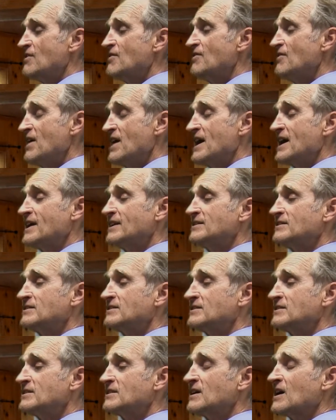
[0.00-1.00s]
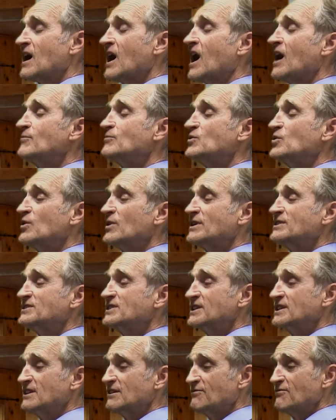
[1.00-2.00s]
Then I'm going
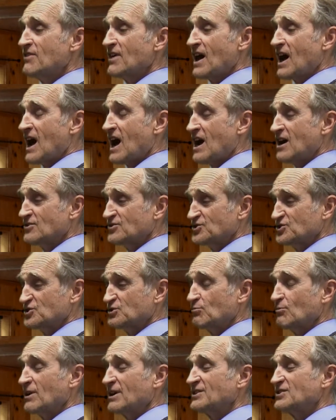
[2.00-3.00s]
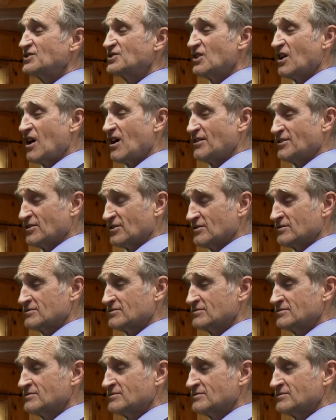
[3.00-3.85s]
to give the house to my daughter.